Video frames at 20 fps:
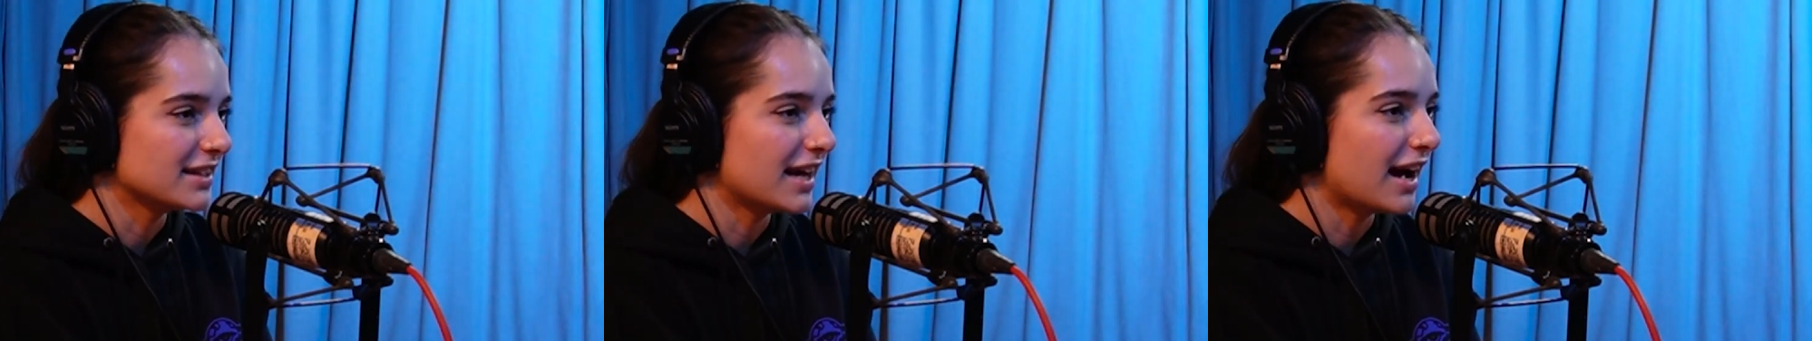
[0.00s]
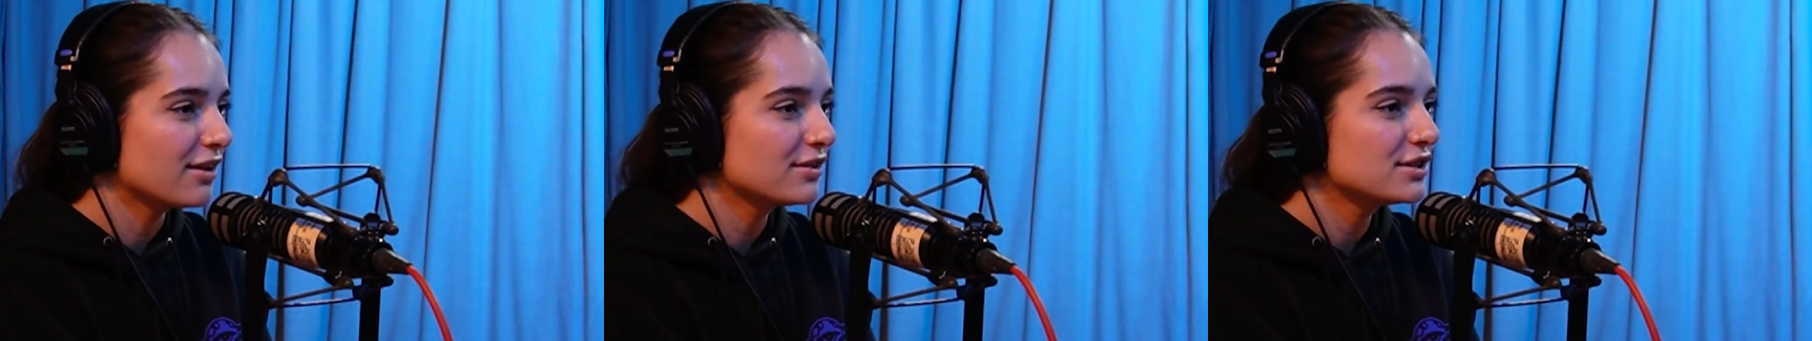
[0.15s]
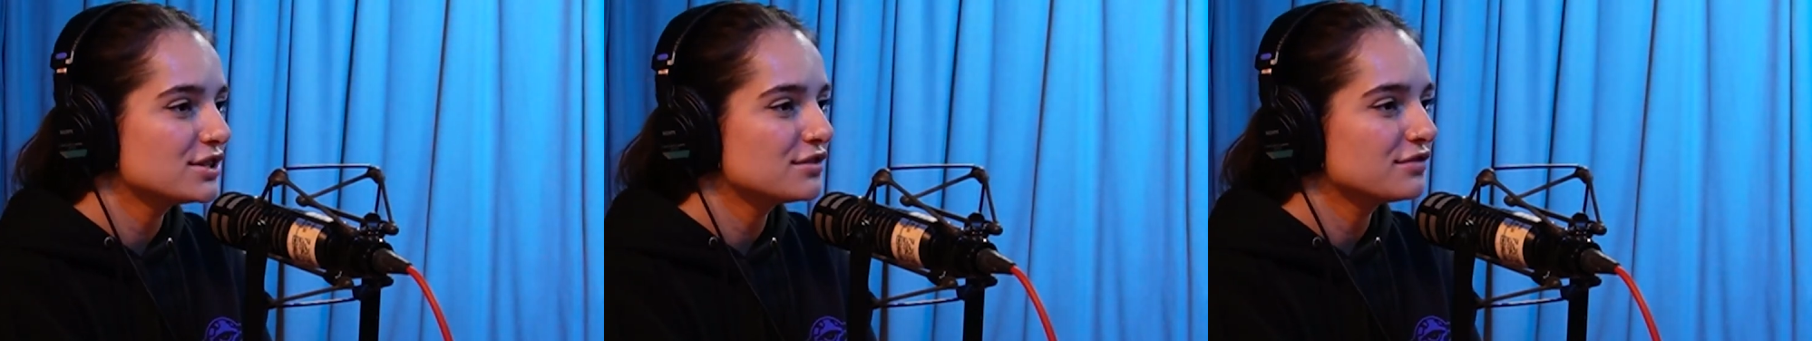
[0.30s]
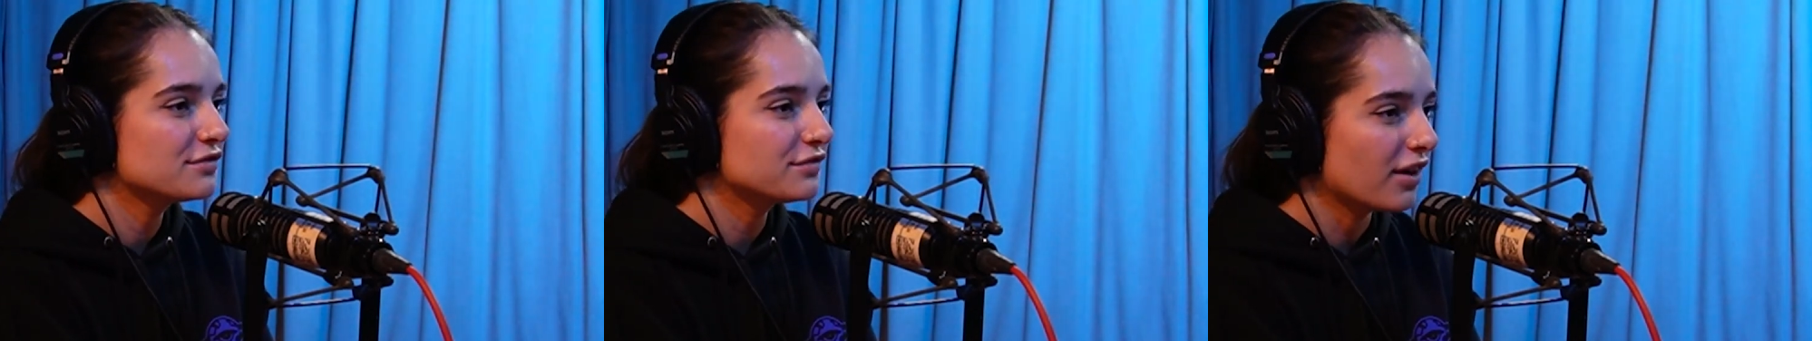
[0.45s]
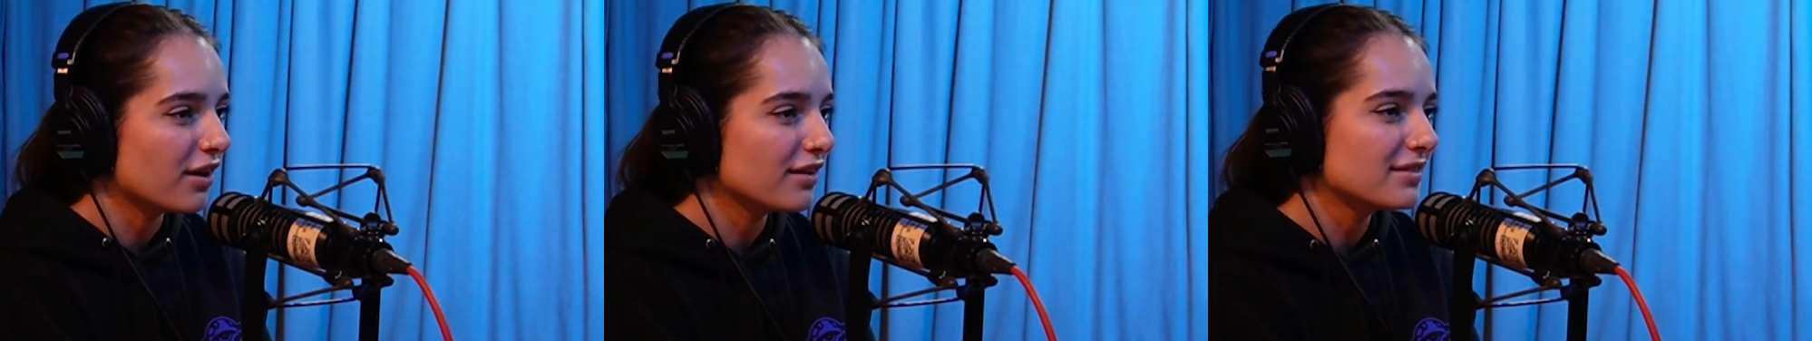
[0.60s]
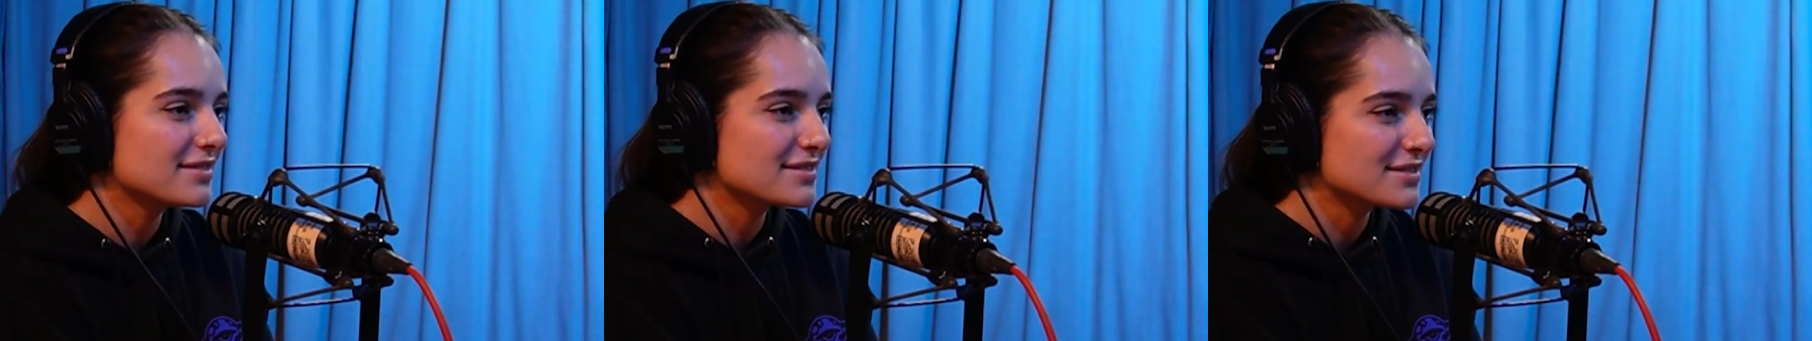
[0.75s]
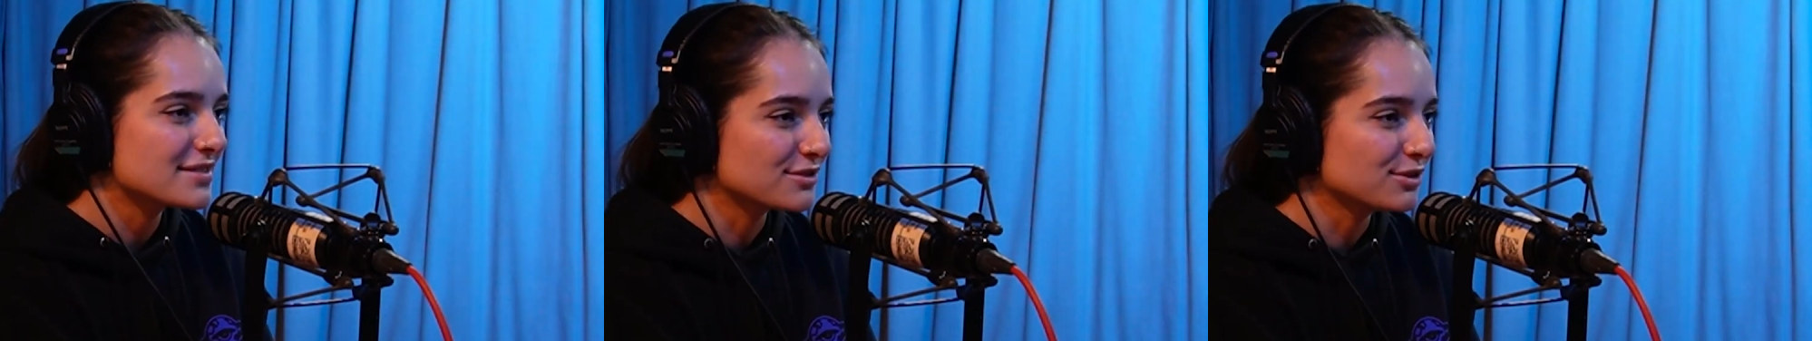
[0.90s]
how did you
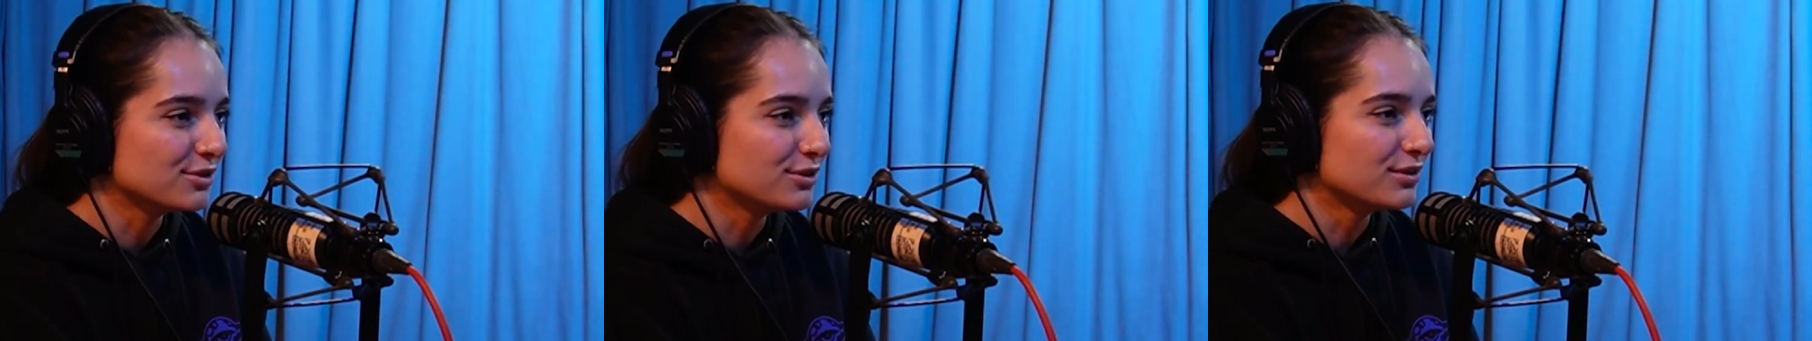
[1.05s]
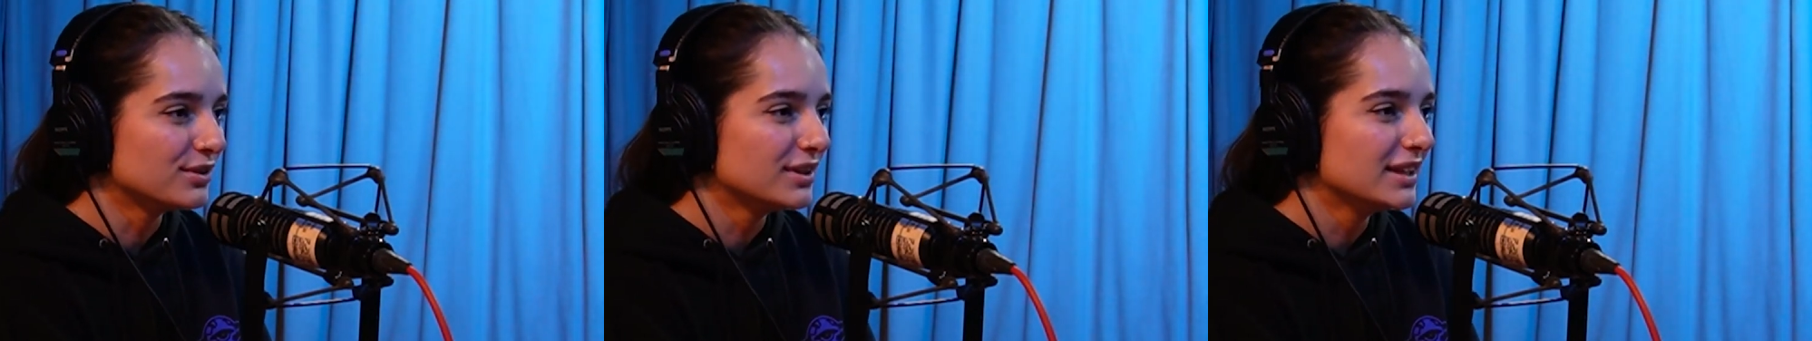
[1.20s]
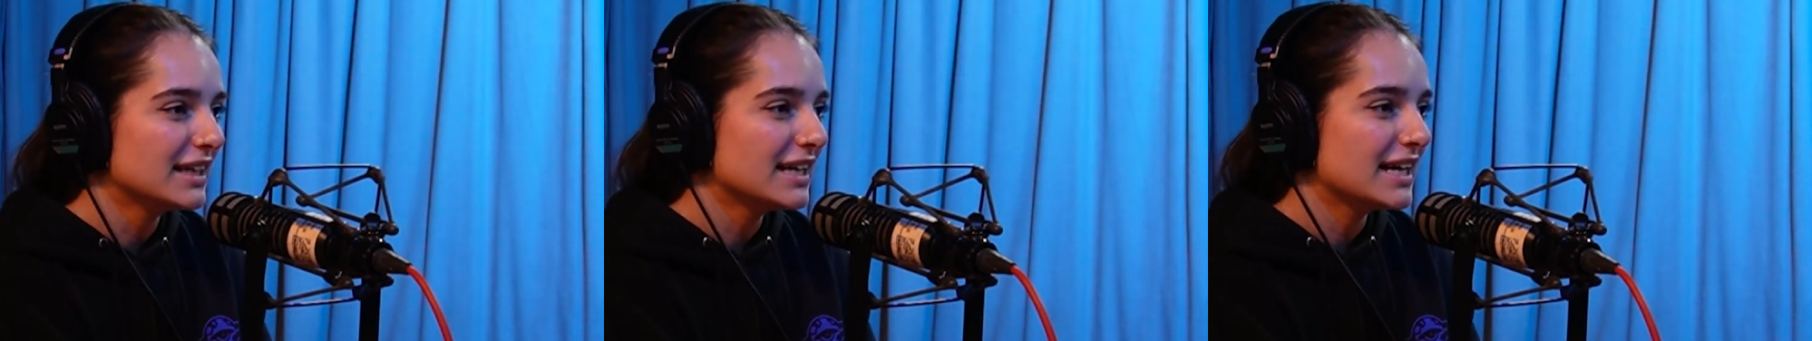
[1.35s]
find school?